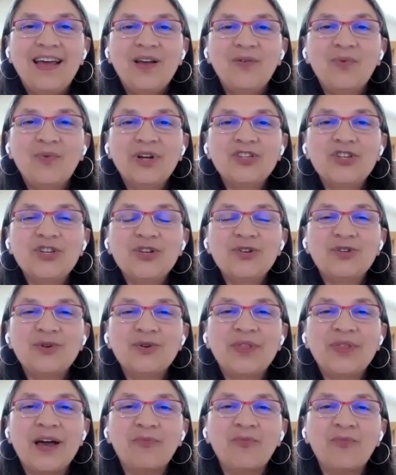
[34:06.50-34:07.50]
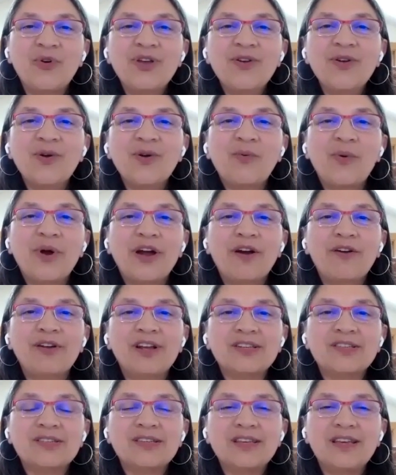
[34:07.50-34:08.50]
And once you do that, bring your
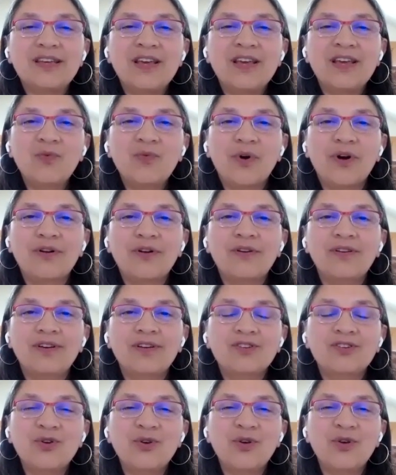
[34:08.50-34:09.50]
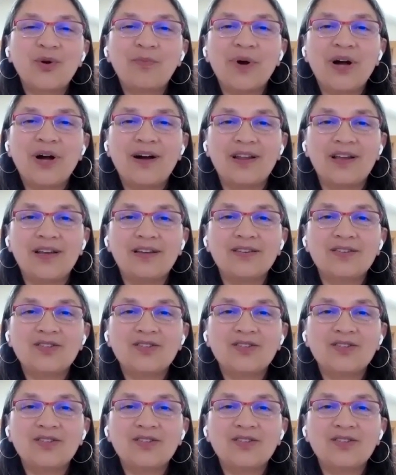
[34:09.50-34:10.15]
awareness inward to your body.